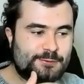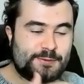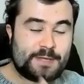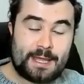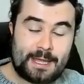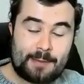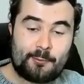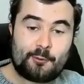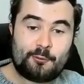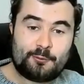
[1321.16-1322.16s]
today
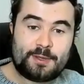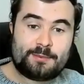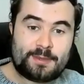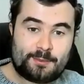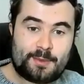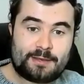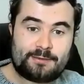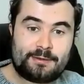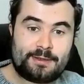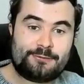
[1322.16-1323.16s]
I'm going to be a bit
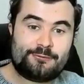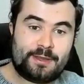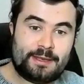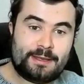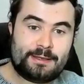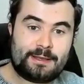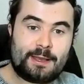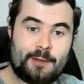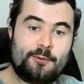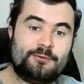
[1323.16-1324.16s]
better in training
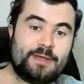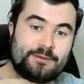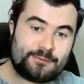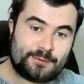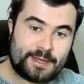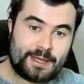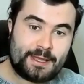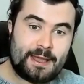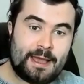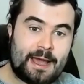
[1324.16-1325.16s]
than I was
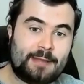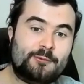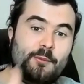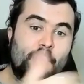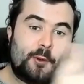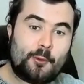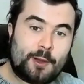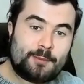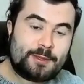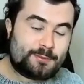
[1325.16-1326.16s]
yesterday and tomorrow
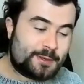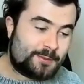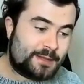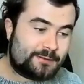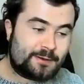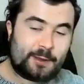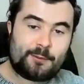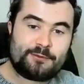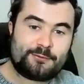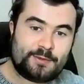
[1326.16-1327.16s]
I'll be a bit better than I
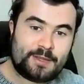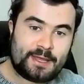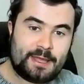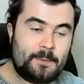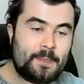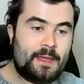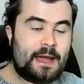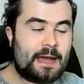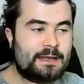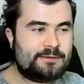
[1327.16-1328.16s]
was today.
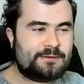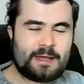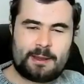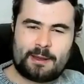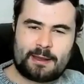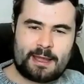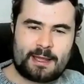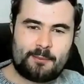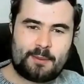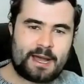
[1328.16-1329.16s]
And it's like a
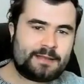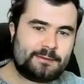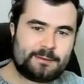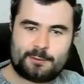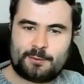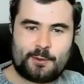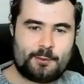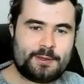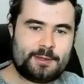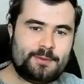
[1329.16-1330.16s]
like a pattern, you
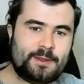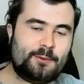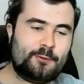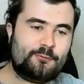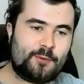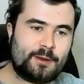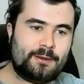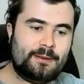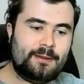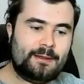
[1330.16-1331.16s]
know, with the people who
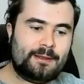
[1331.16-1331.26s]
won